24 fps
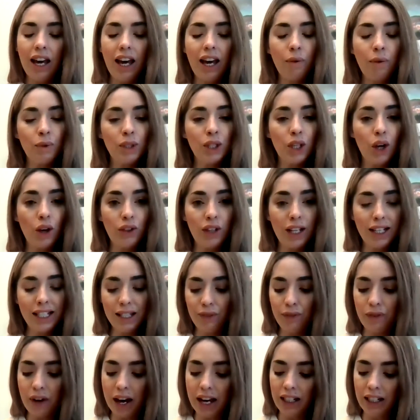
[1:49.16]
It was on this
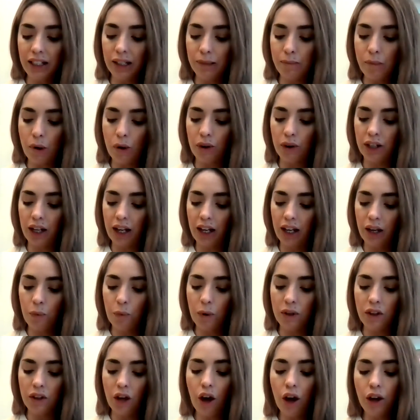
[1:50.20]
final morning
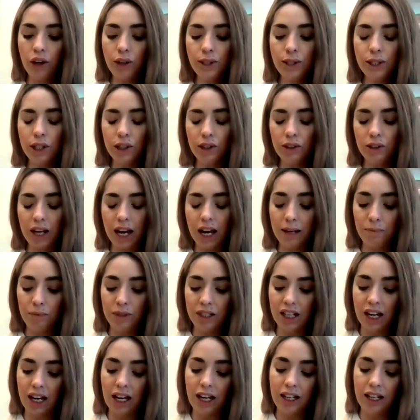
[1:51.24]
when the house looked
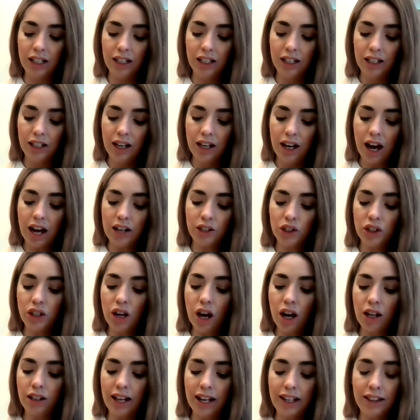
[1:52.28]
empty and
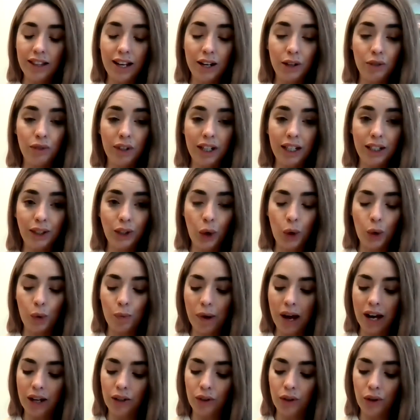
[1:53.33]
not like their real
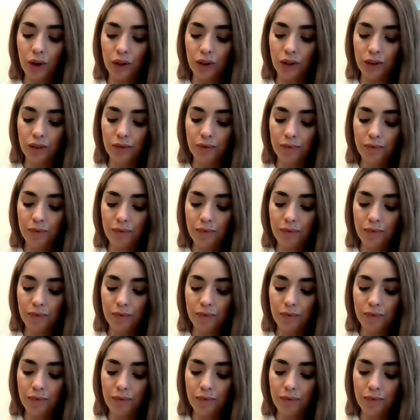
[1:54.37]
home at all.